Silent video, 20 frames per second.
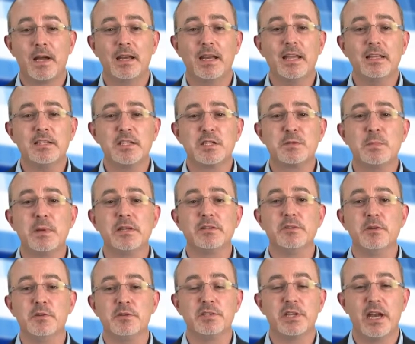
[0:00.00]
I'd like to speak
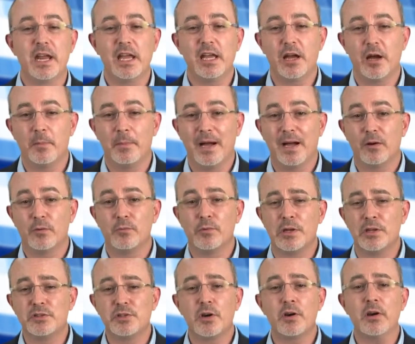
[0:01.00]
to you today about
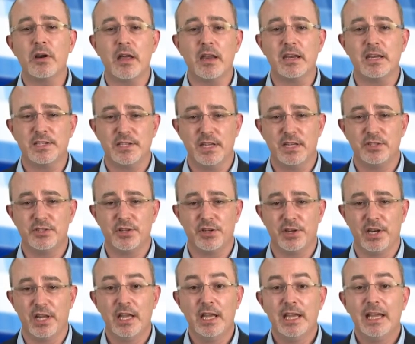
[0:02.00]
return on
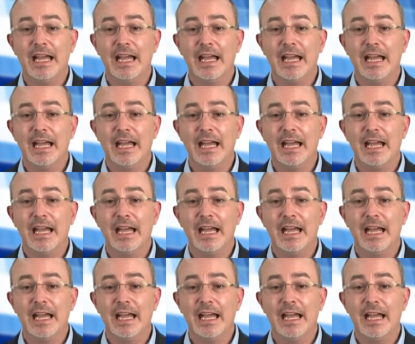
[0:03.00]
attention.